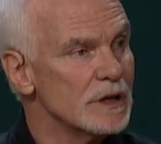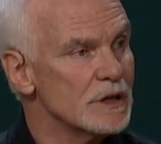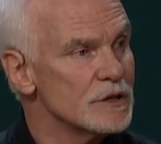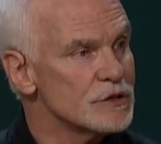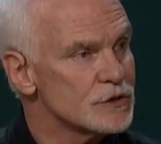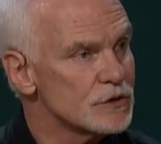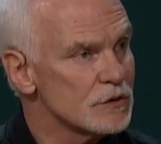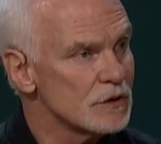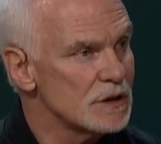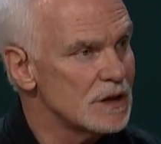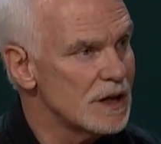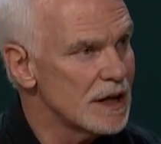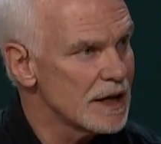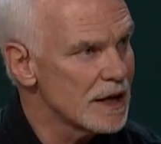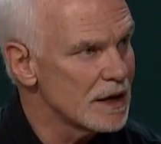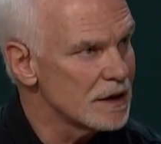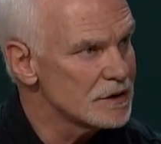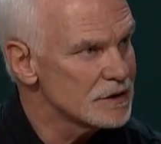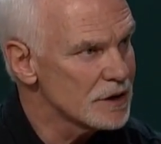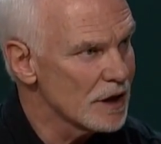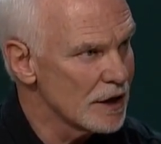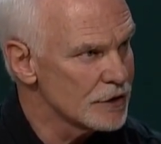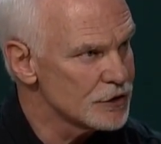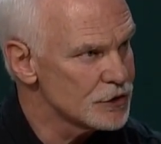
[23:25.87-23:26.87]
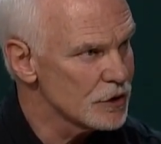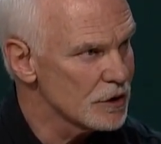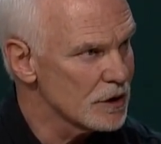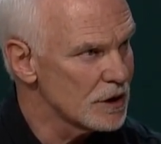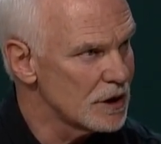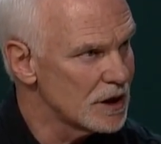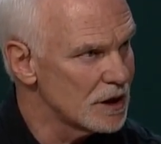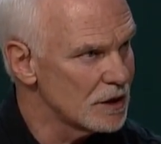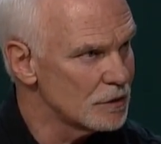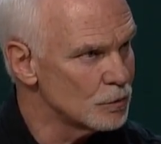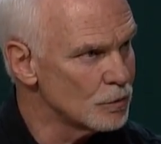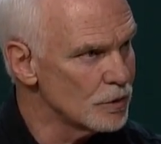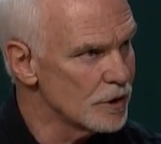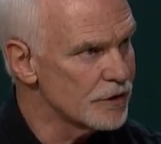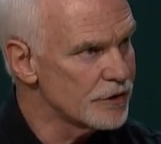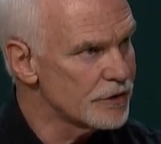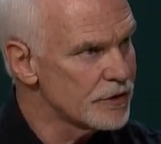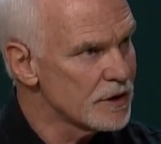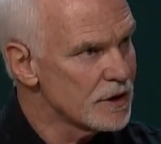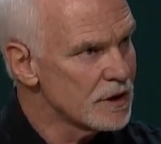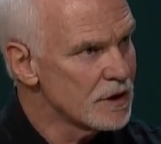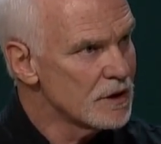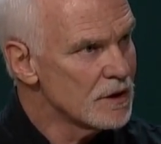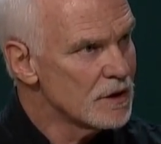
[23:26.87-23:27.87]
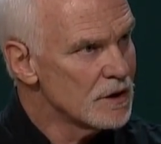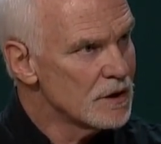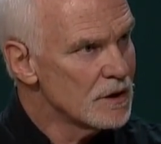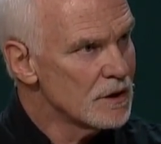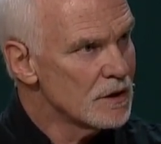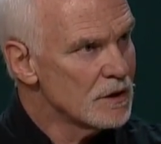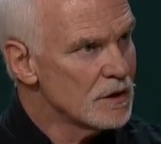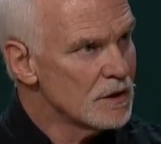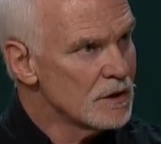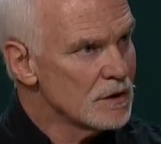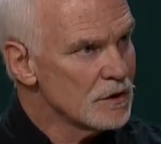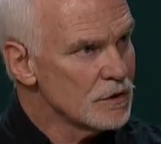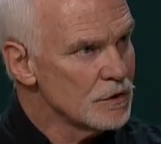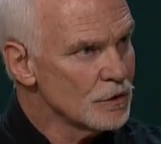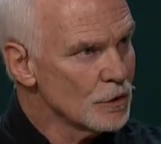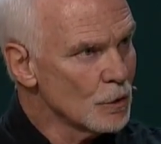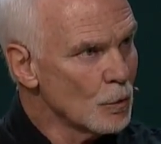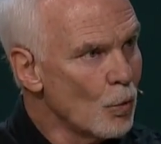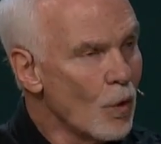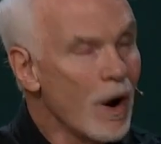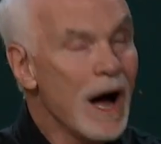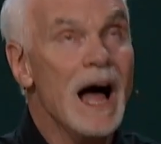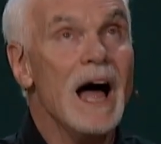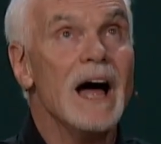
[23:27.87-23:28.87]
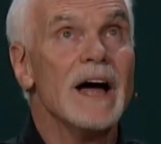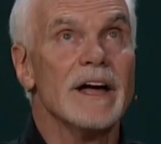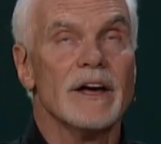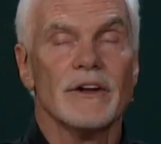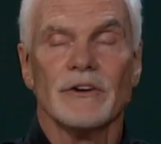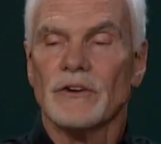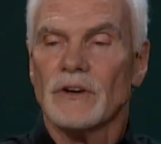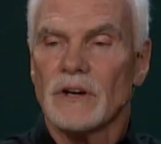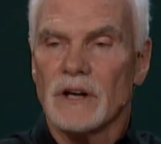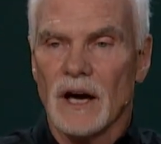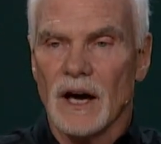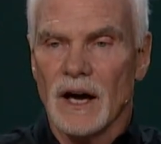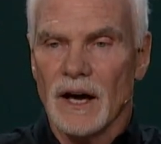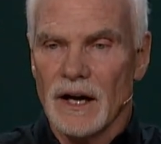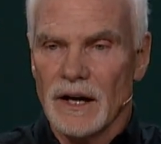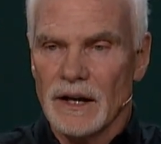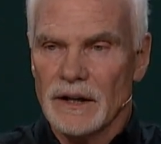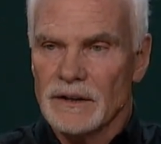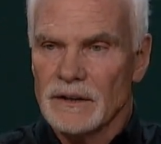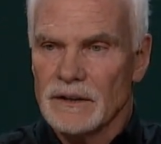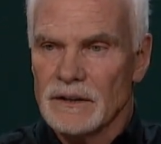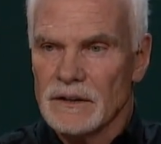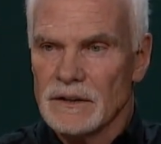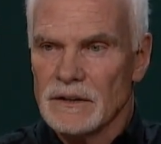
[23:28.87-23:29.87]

is to get in touch again with your why under God.